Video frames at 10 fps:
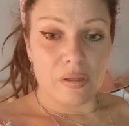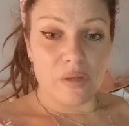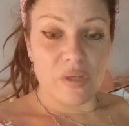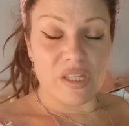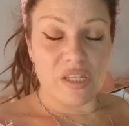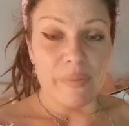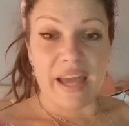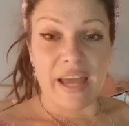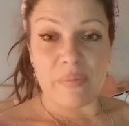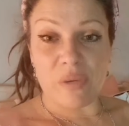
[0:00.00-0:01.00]
It's a
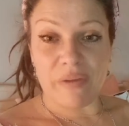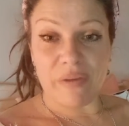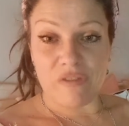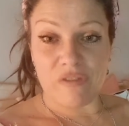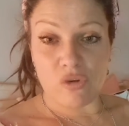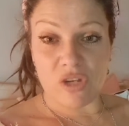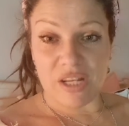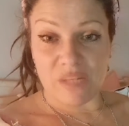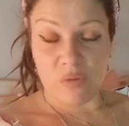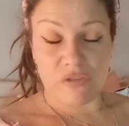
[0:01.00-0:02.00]
banana, but you have it frozen.
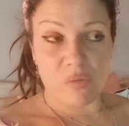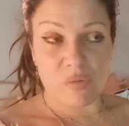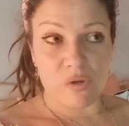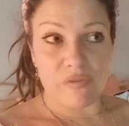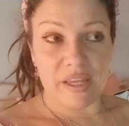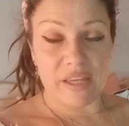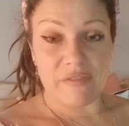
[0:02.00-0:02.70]
It's more of a smoothie.